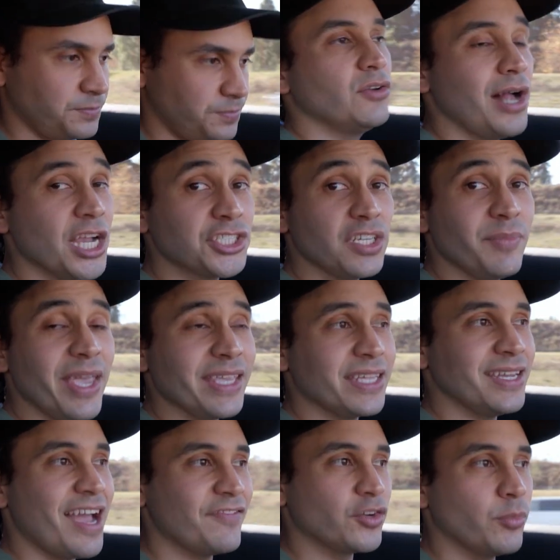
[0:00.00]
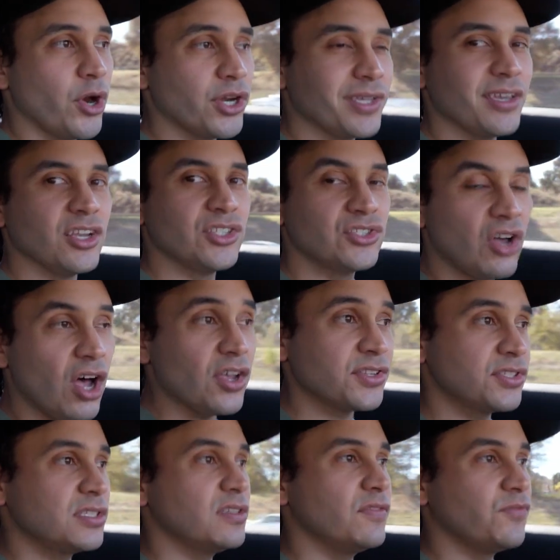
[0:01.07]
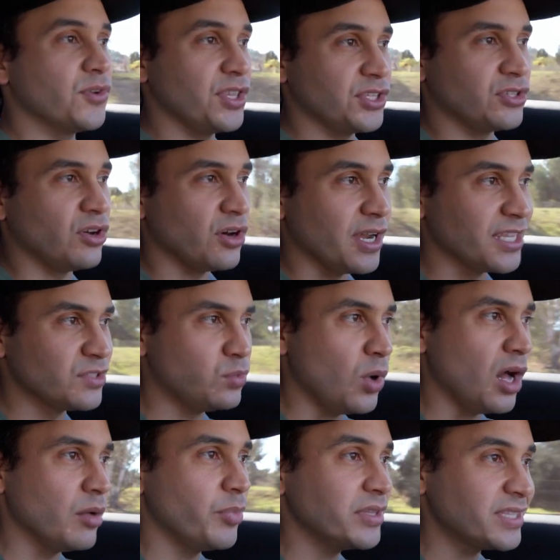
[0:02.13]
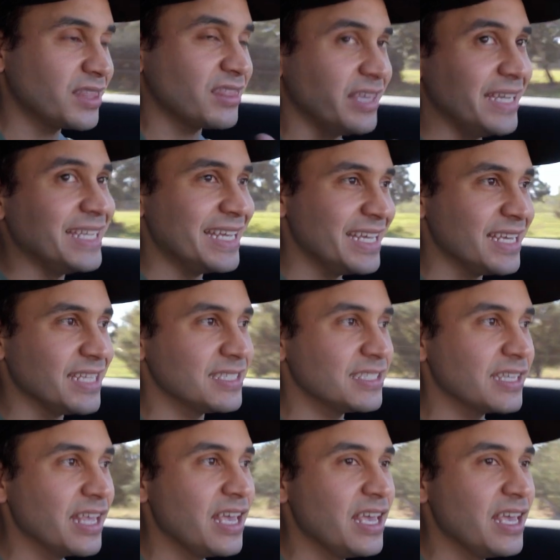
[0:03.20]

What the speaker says: they'll actually make an aftermarket exhaust for this car as well. But the thing is,